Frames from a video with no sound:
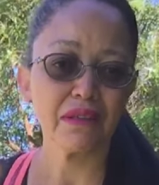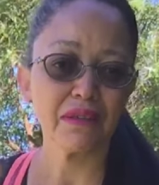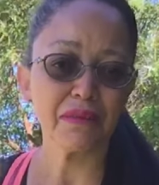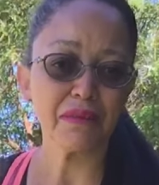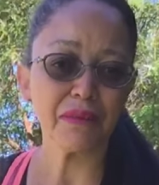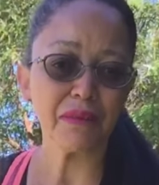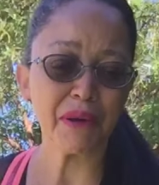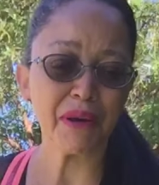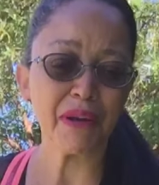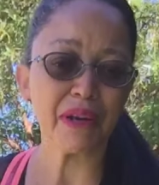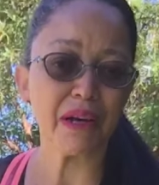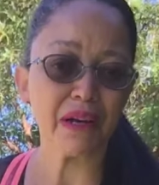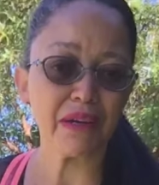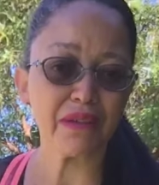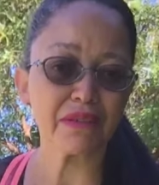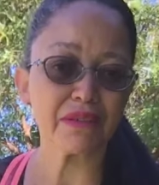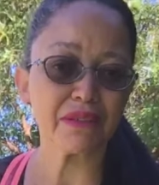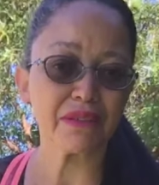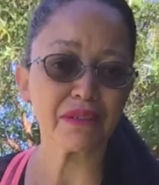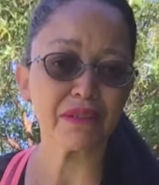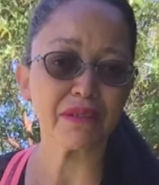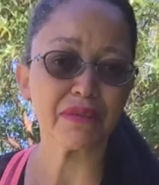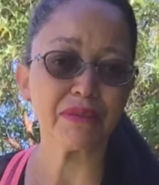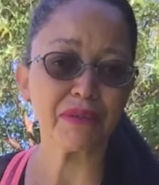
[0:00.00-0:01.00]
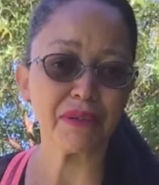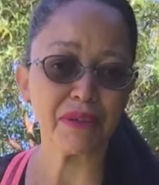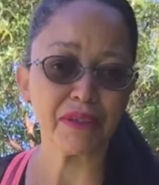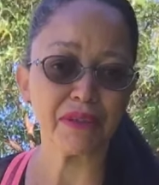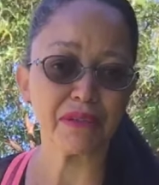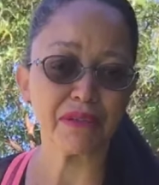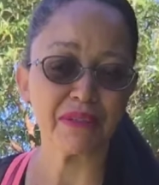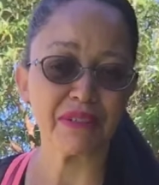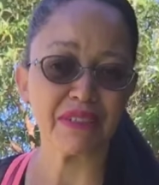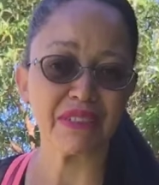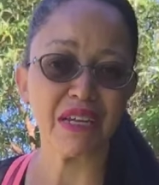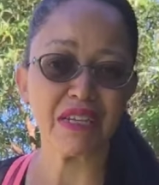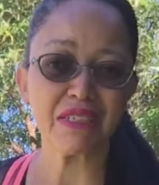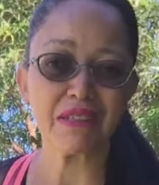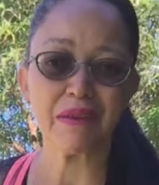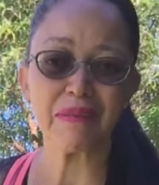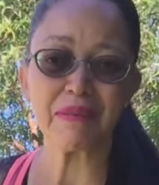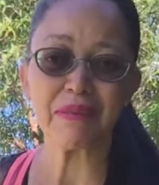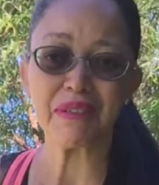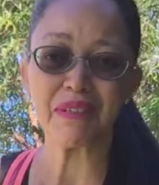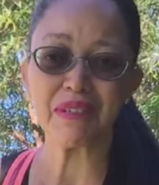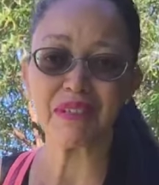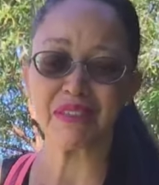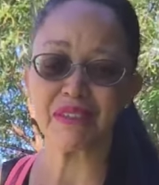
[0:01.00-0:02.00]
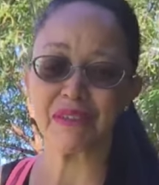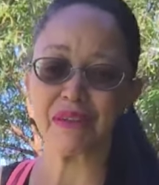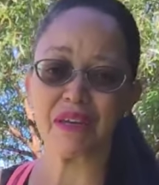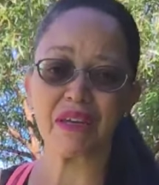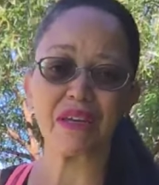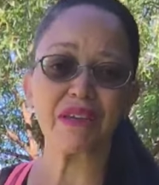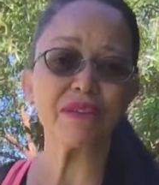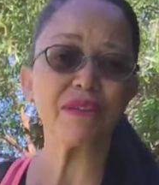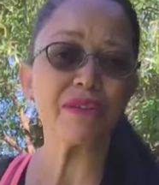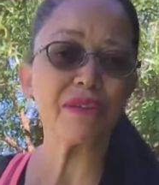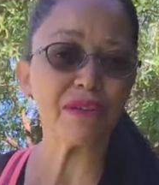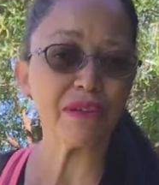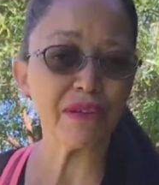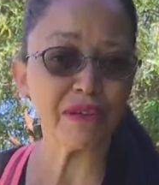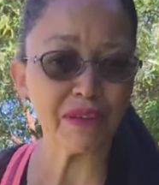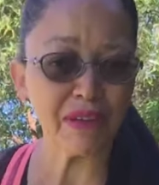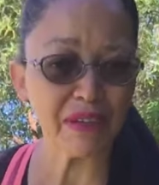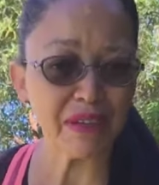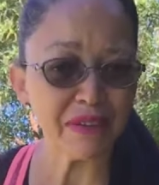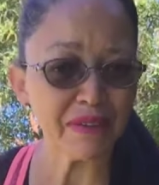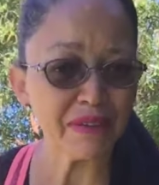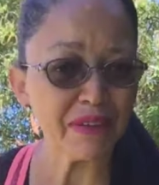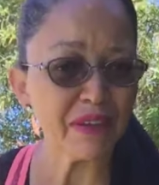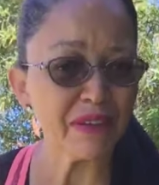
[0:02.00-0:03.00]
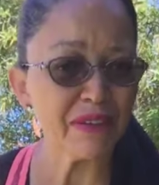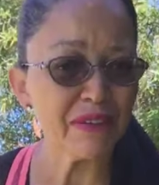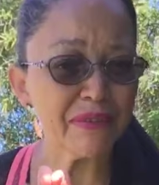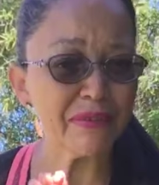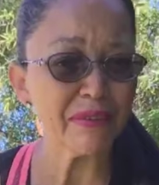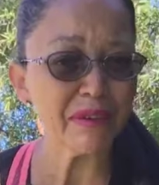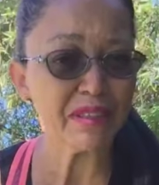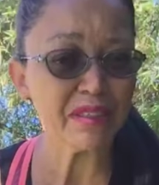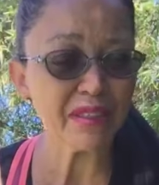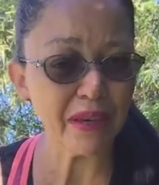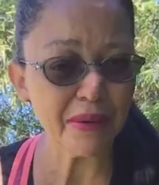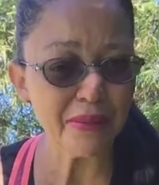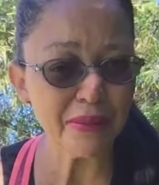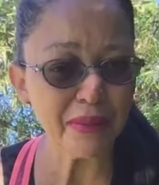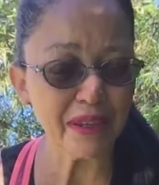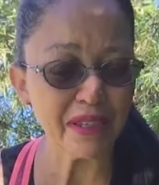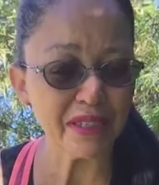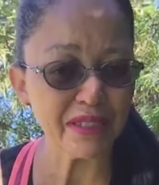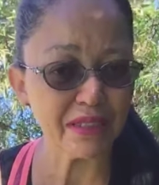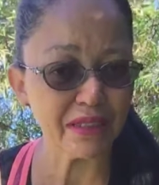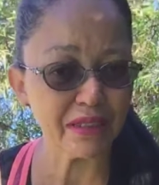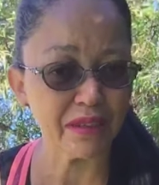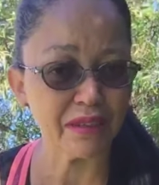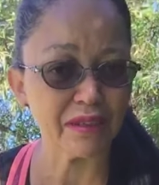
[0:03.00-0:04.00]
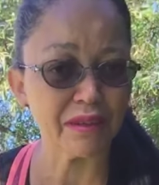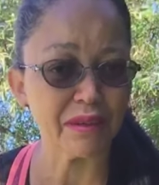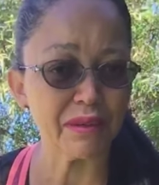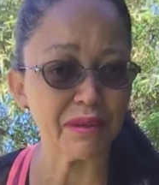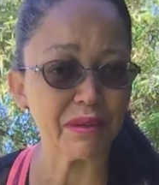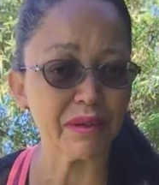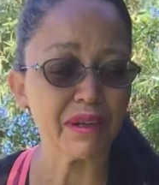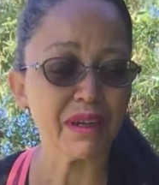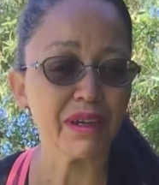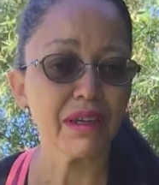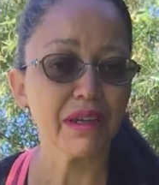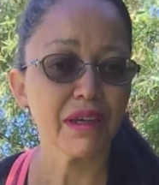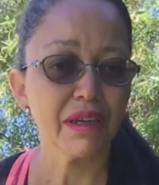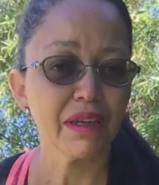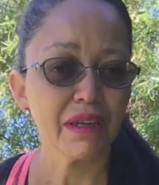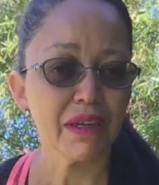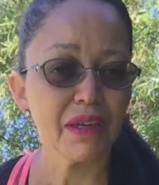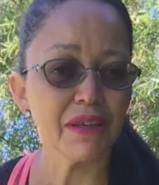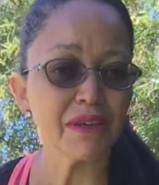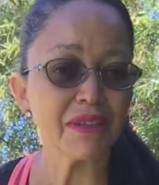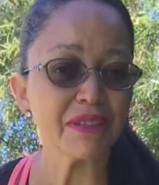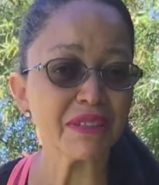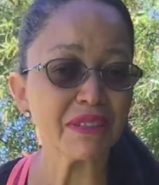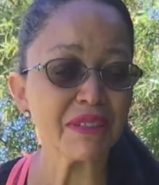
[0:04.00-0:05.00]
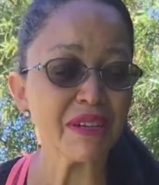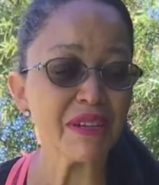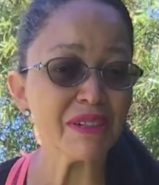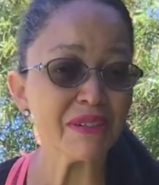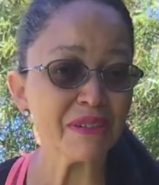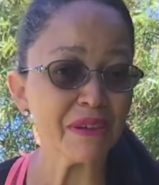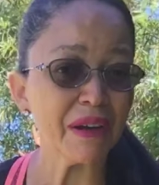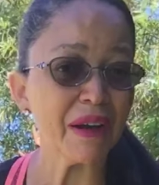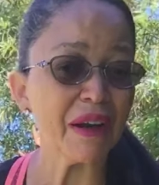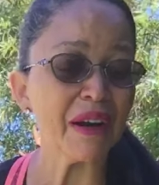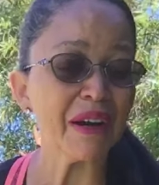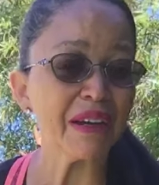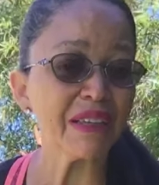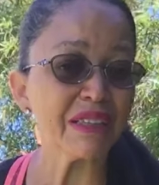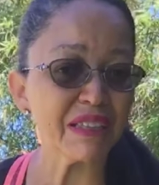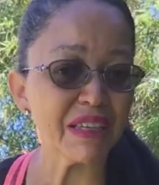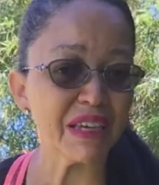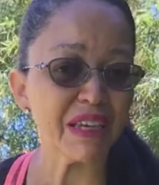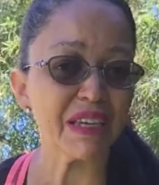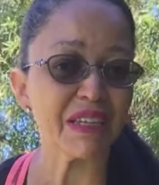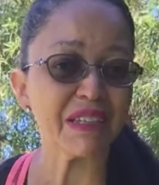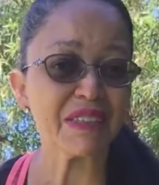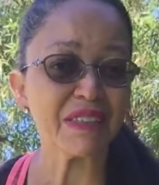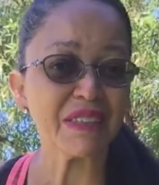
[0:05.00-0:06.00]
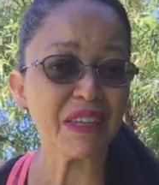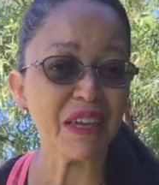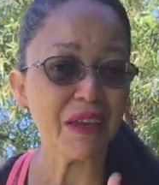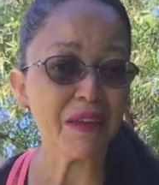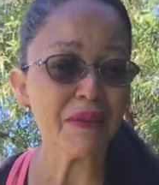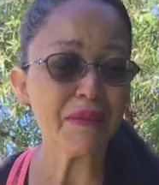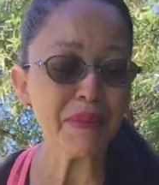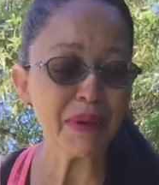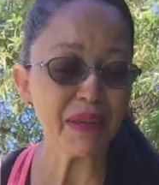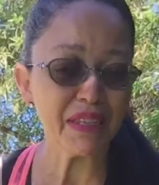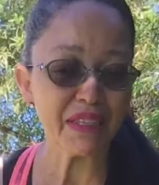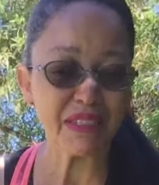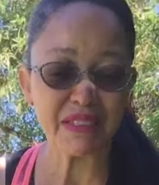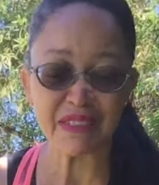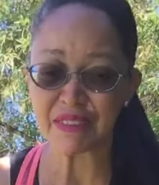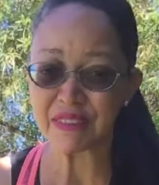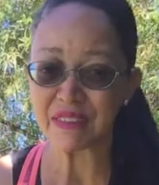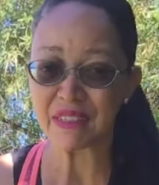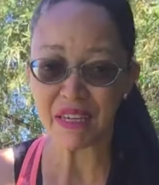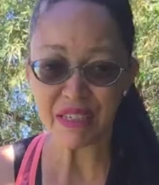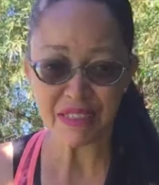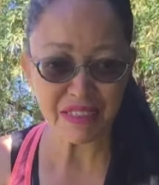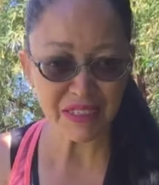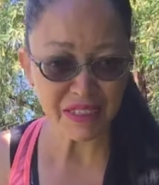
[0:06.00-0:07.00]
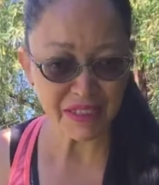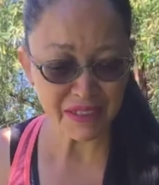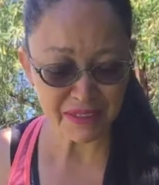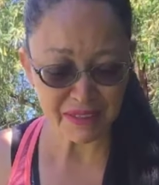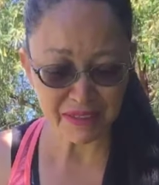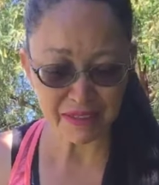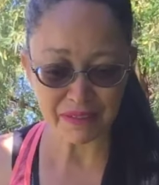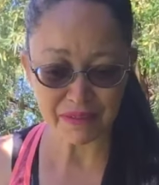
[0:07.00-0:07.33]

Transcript: workout do for you? Is that something you think you can do? You can, can you fit 10 minutes in your in your schedule a day. 10 minutes, that's it.